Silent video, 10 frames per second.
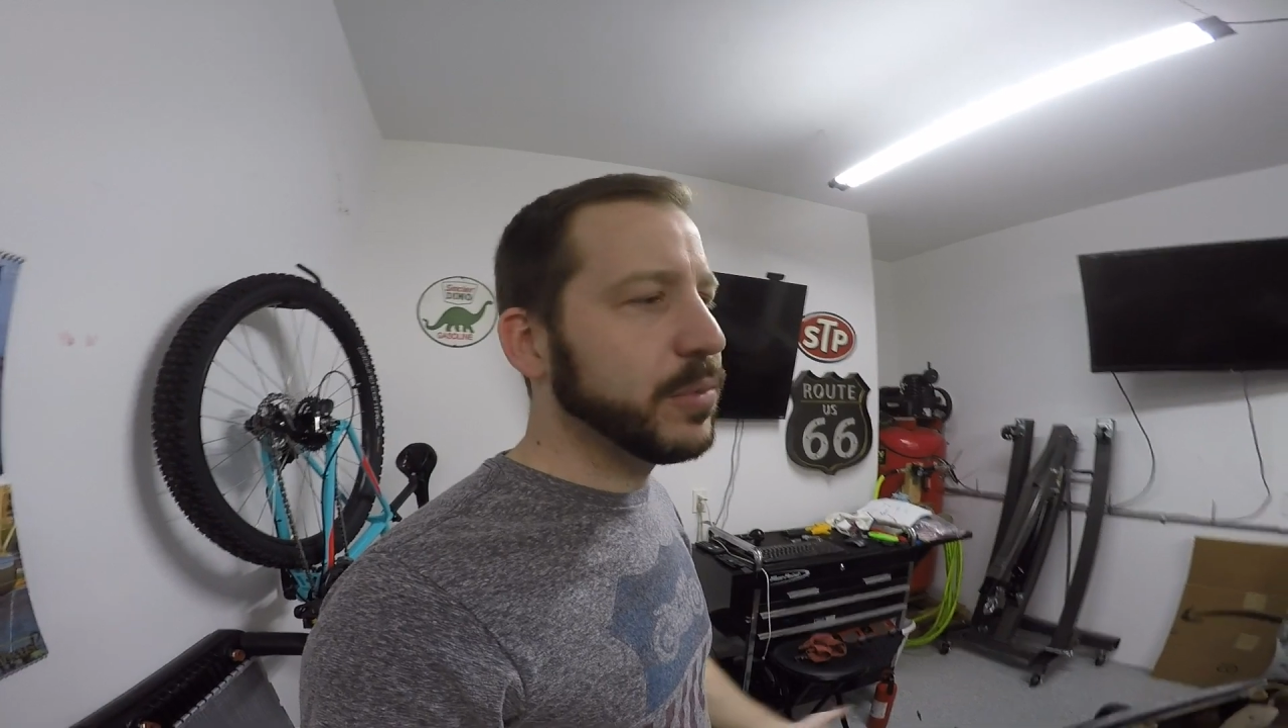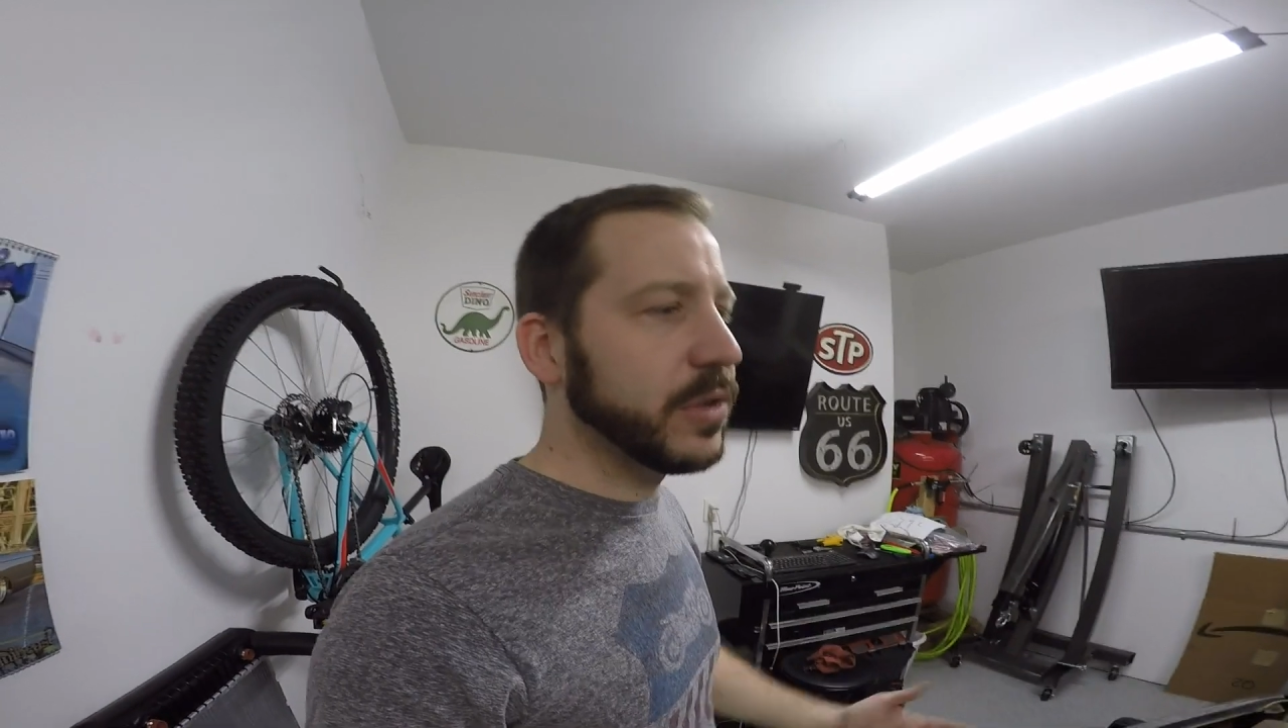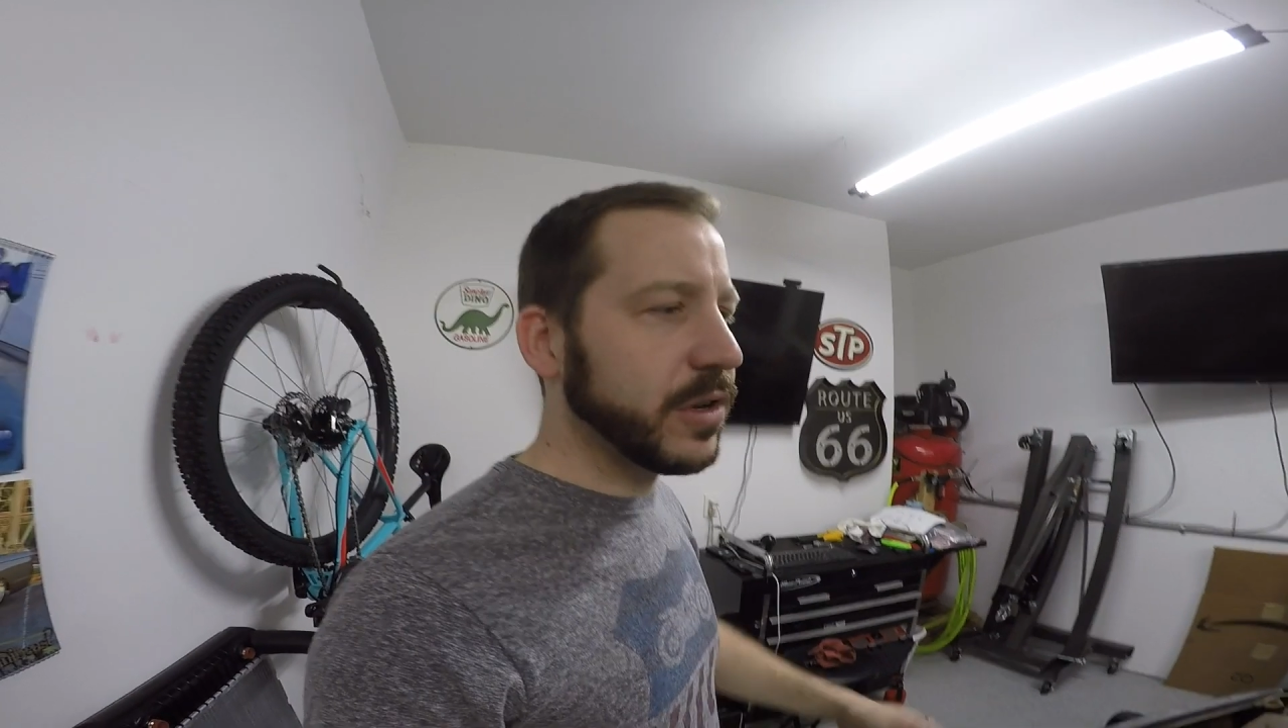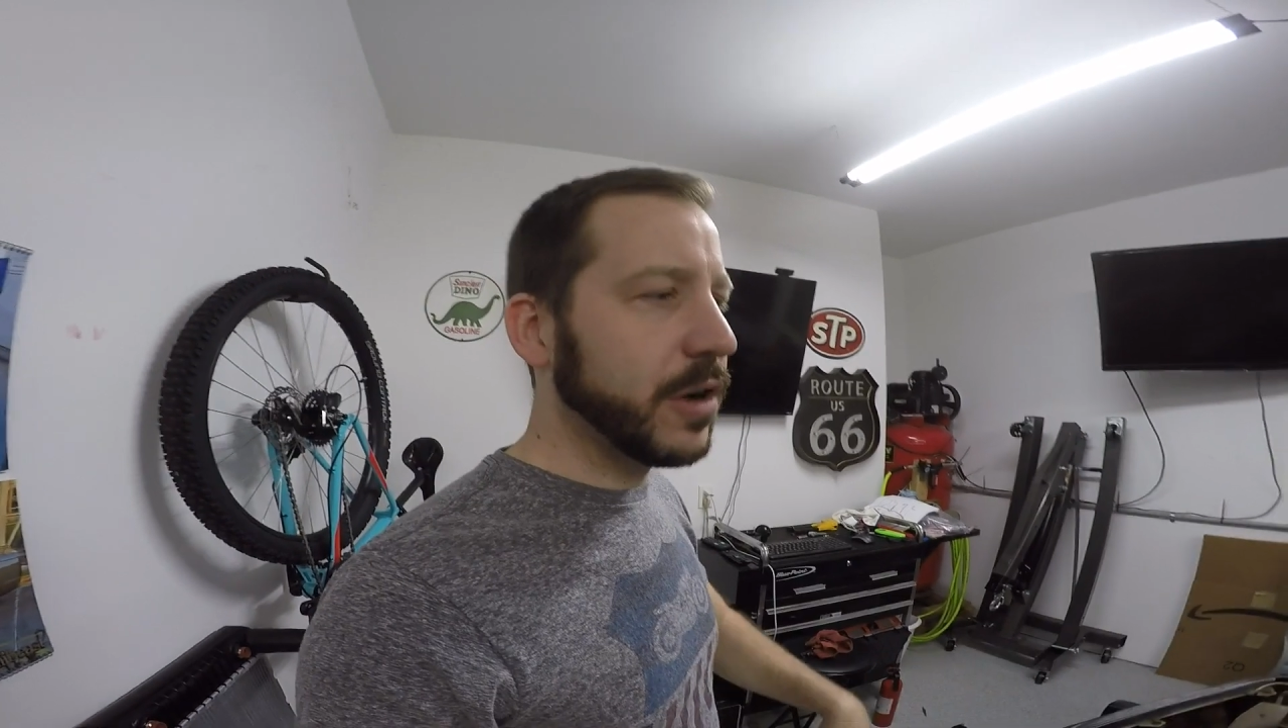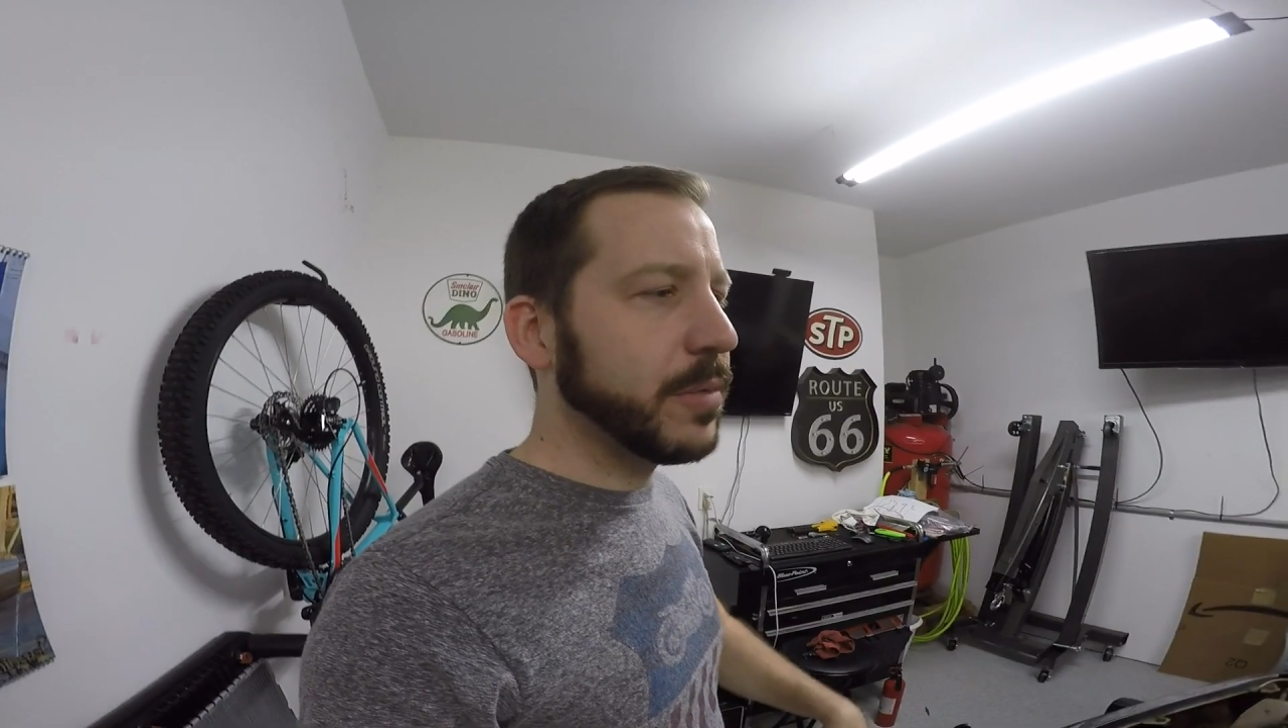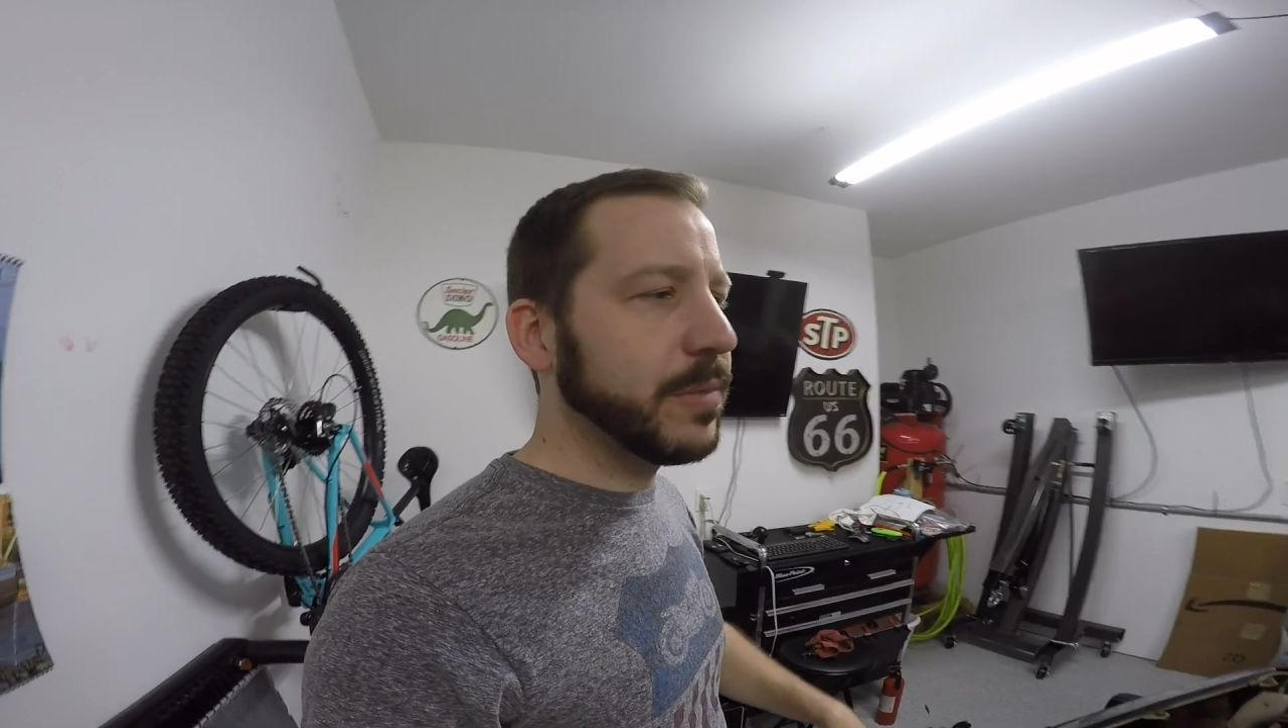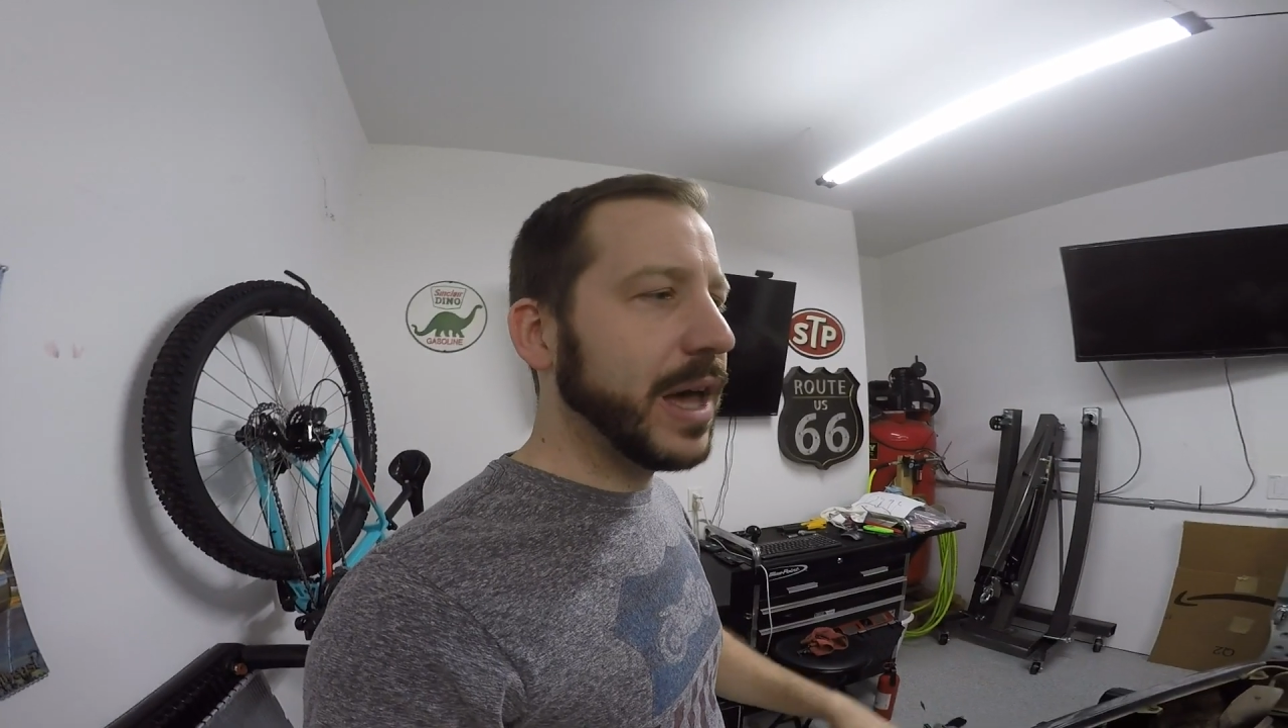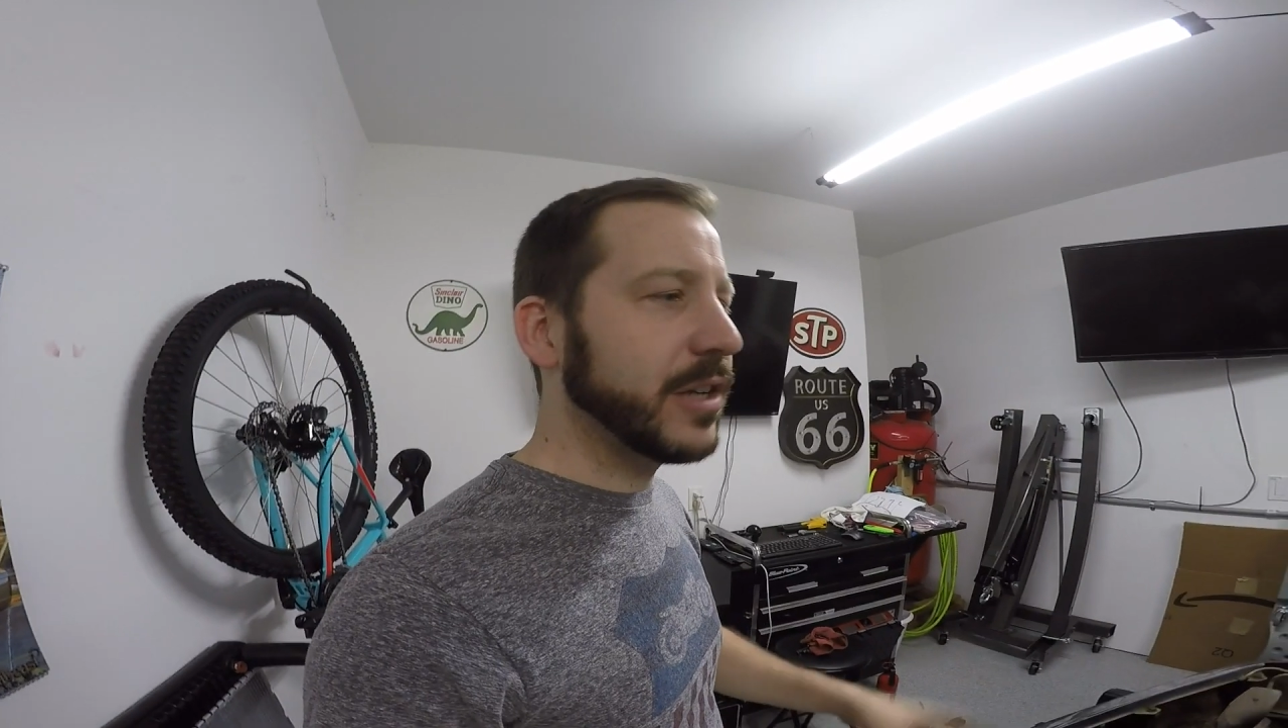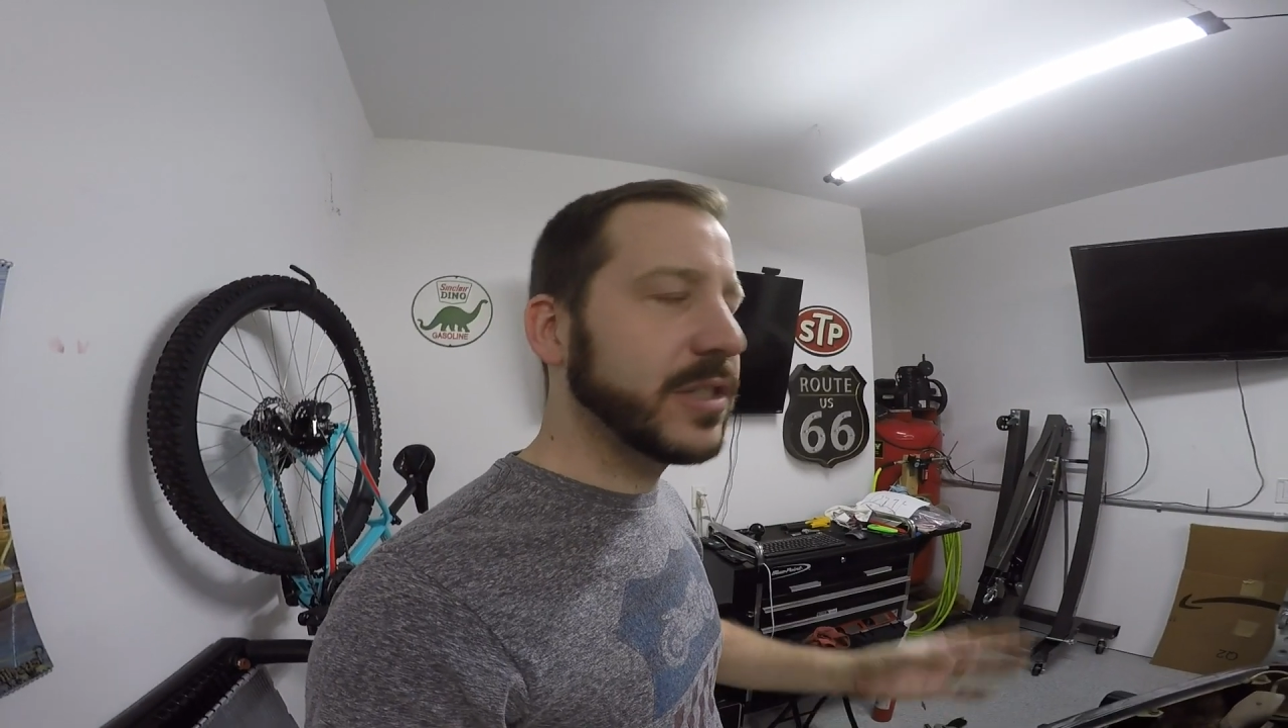to pull the carpet back,